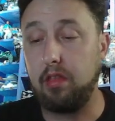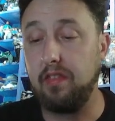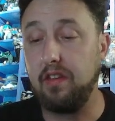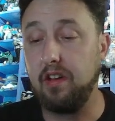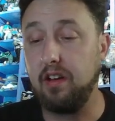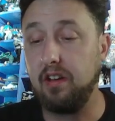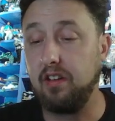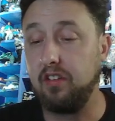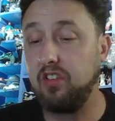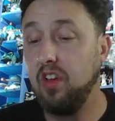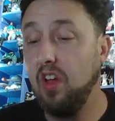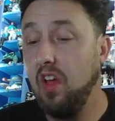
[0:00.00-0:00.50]

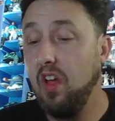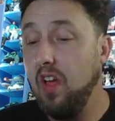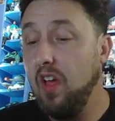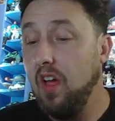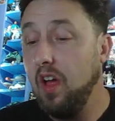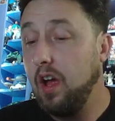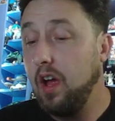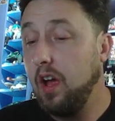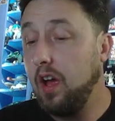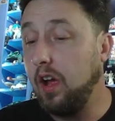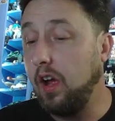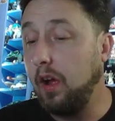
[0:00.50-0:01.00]
There's
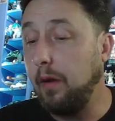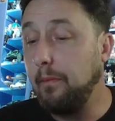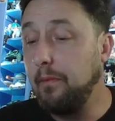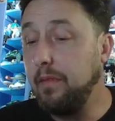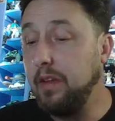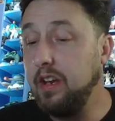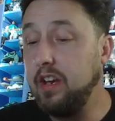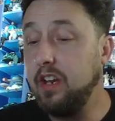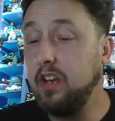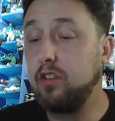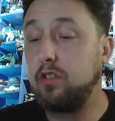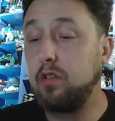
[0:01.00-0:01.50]

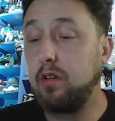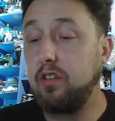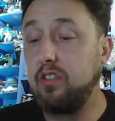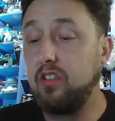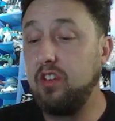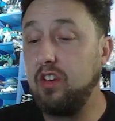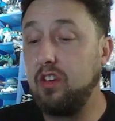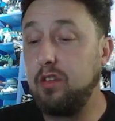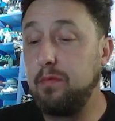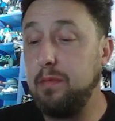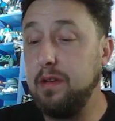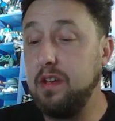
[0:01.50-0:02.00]
an
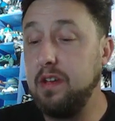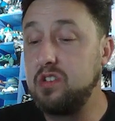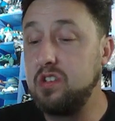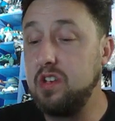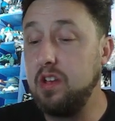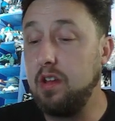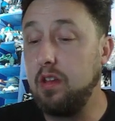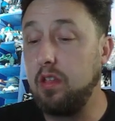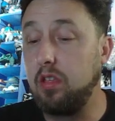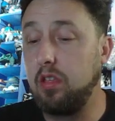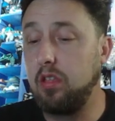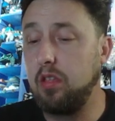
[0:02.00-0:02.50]
interesting
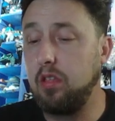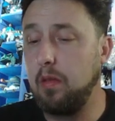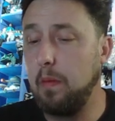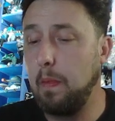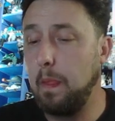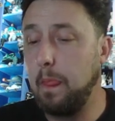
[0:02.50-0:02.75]
species